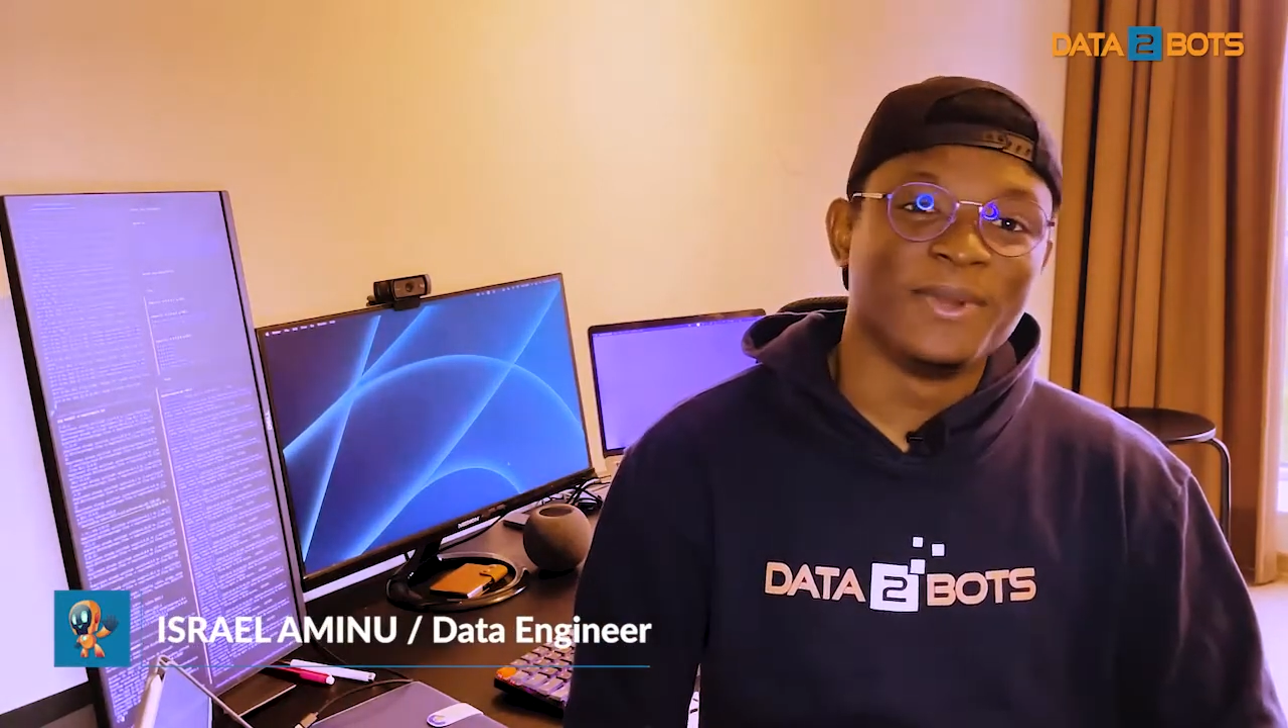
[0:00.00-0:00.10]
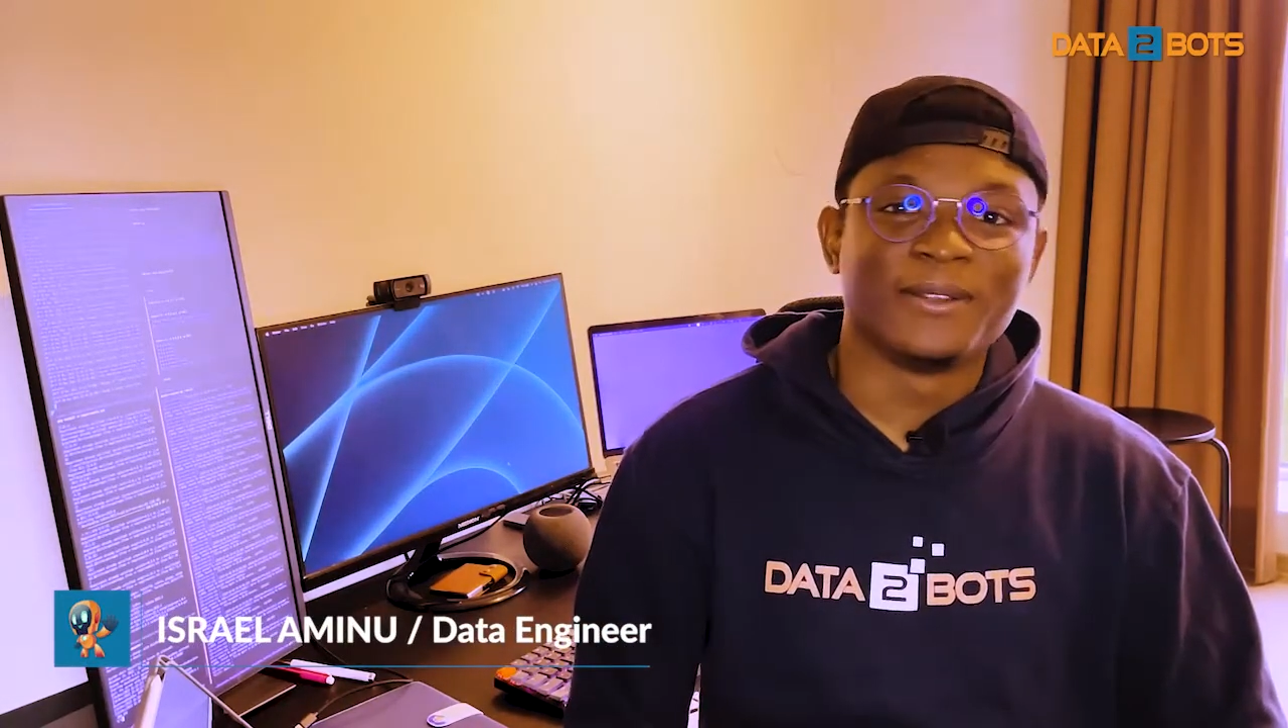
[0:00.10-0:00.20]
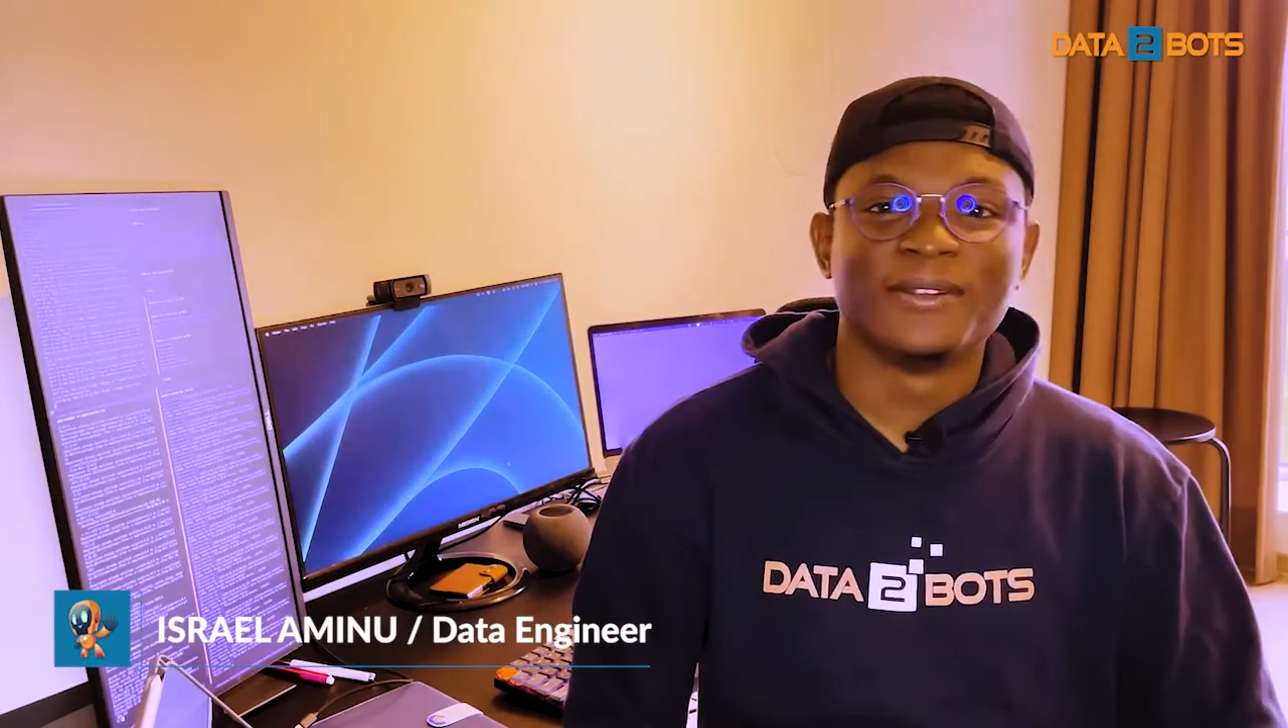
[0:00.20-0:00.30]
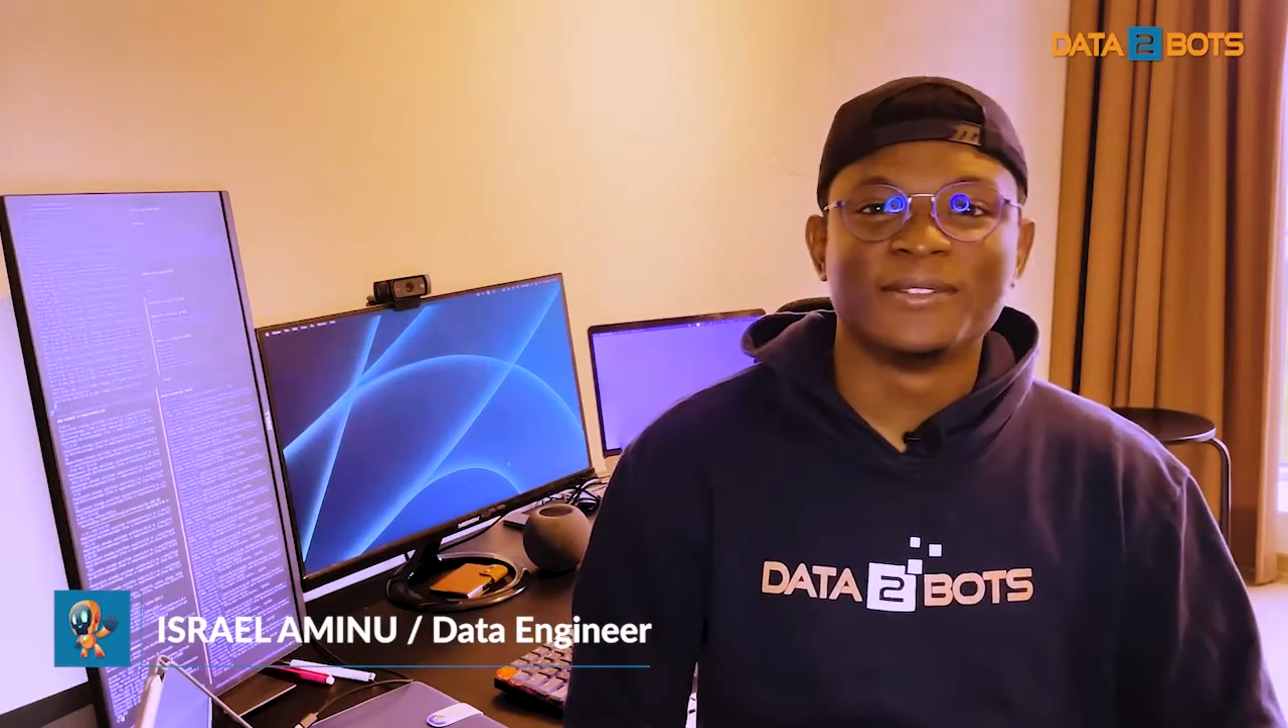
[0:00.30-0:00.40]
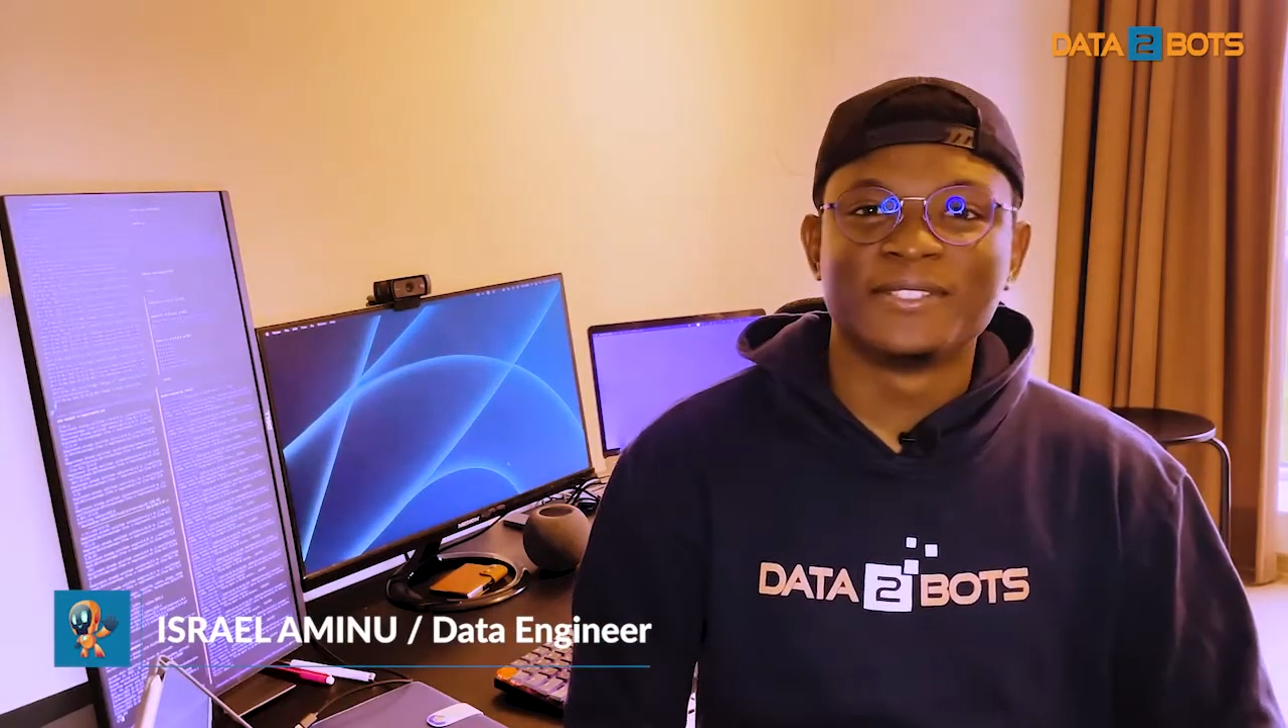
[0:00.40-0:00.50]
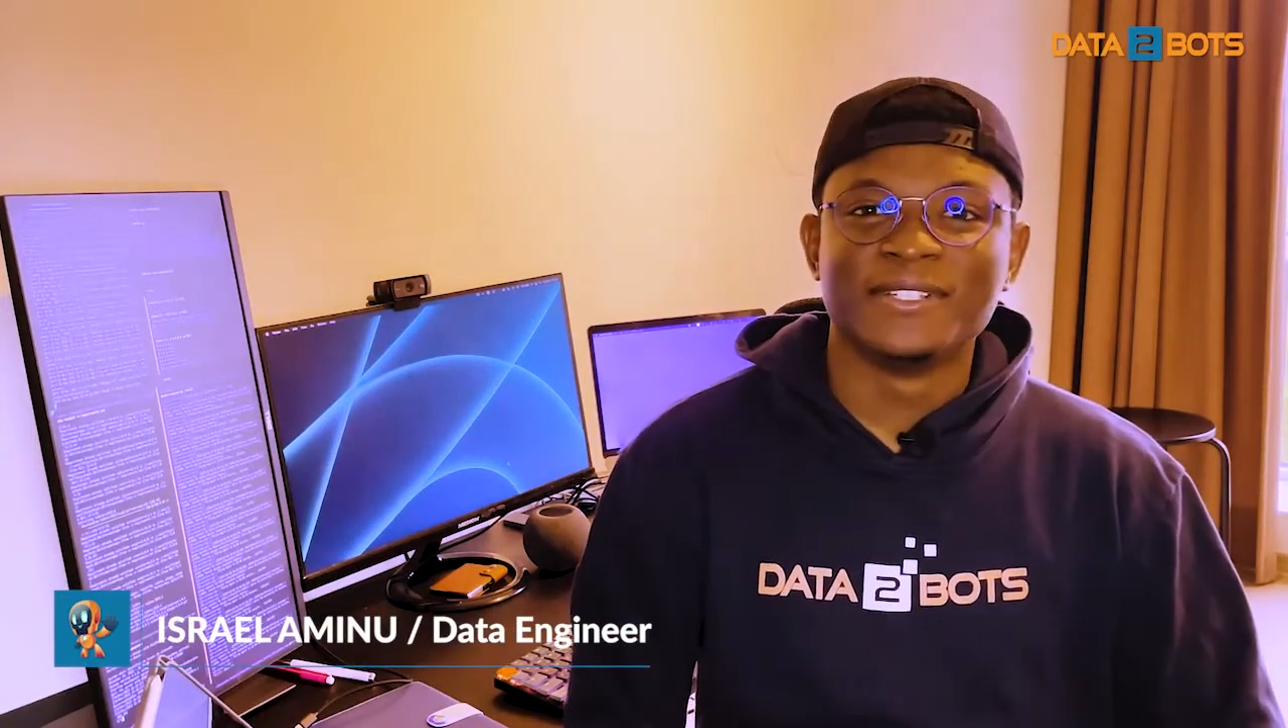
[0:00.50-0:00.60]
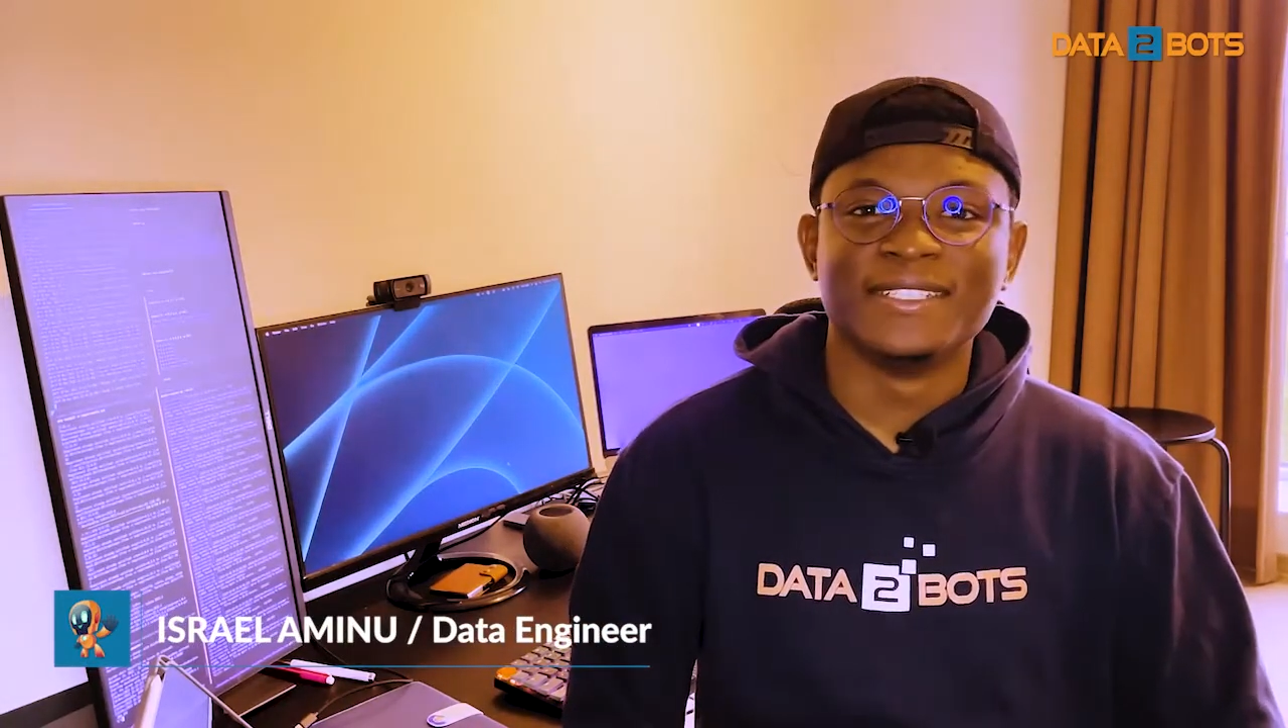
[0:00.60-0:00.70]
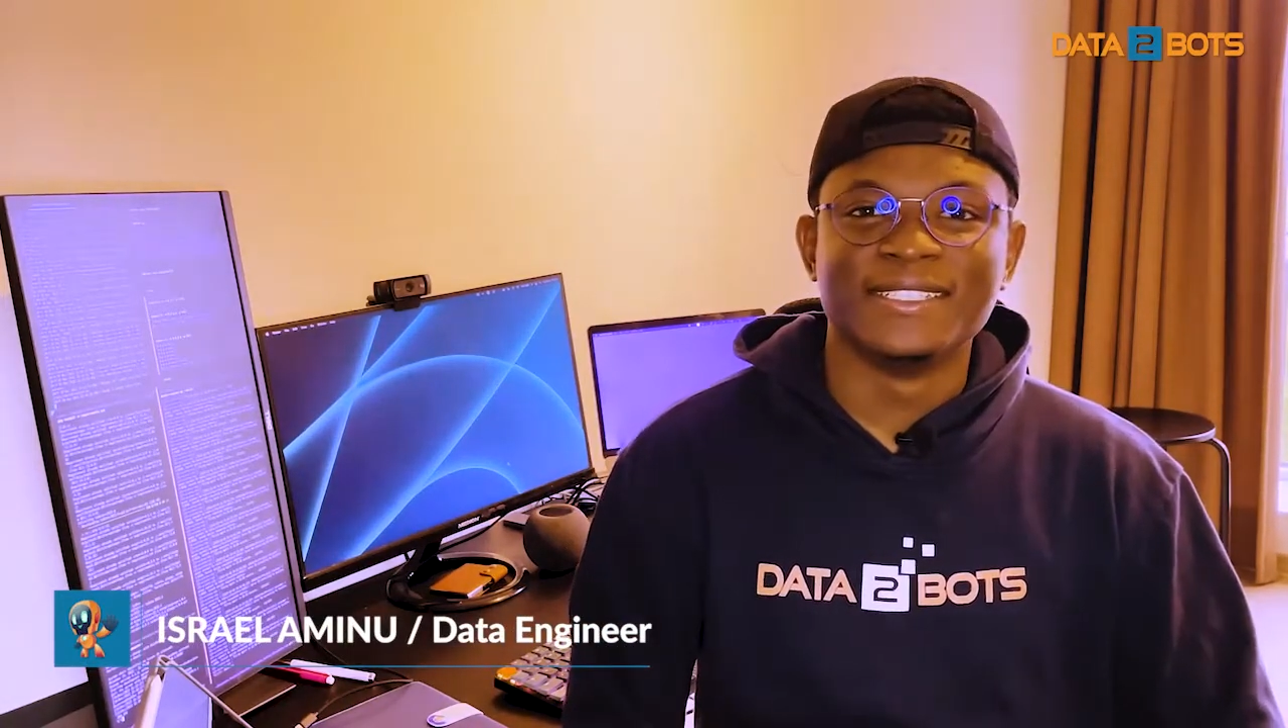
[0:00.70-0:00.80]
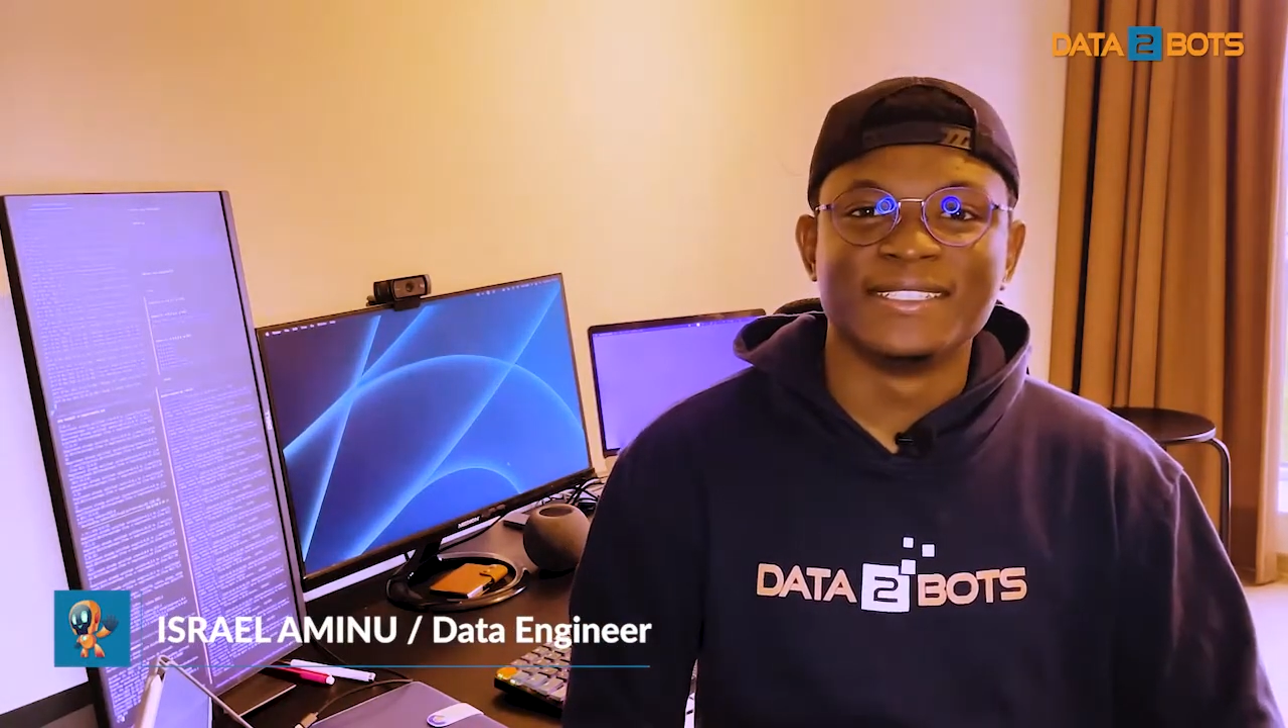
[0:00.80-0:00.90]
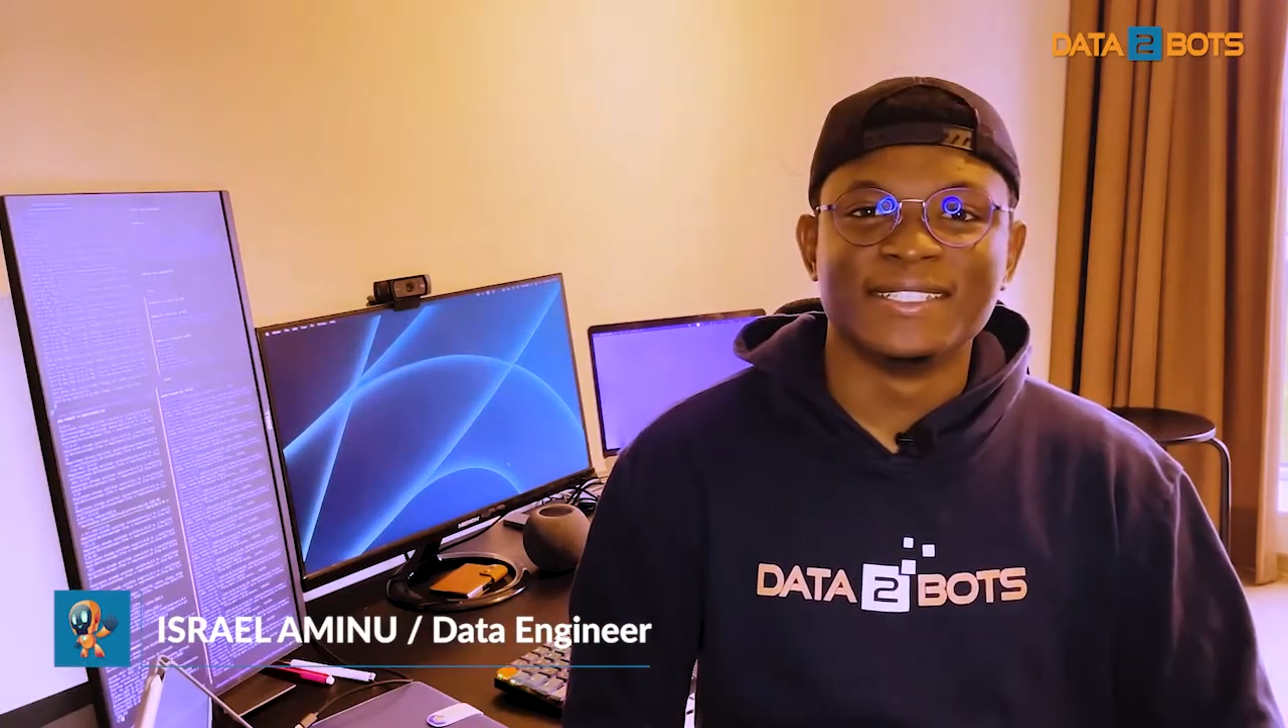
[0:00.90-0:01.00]
background
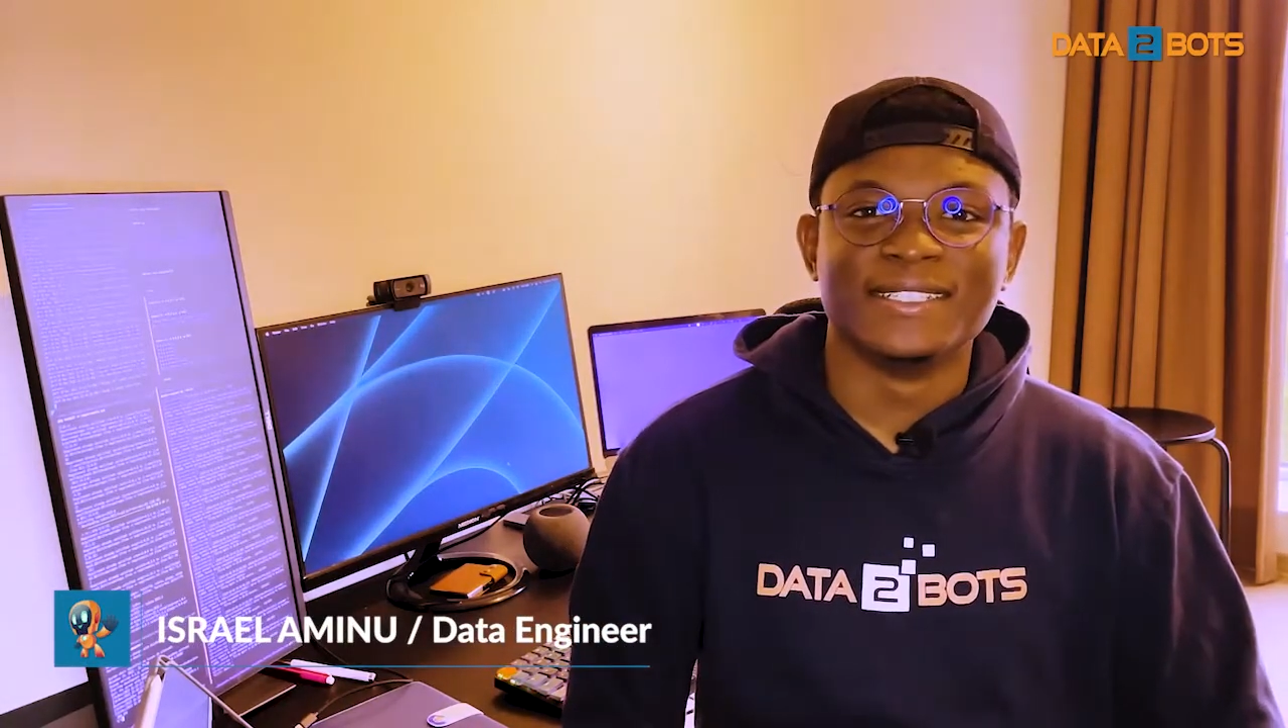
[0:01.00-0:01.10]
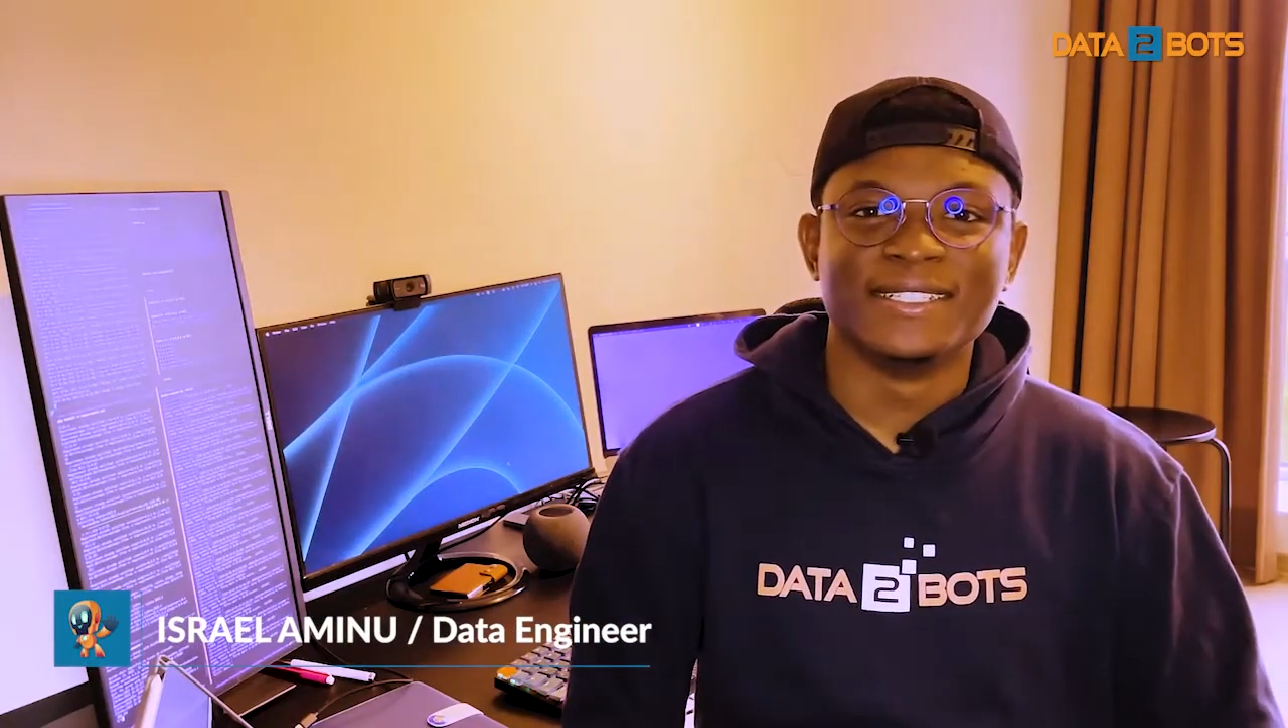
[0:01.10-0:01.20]
studies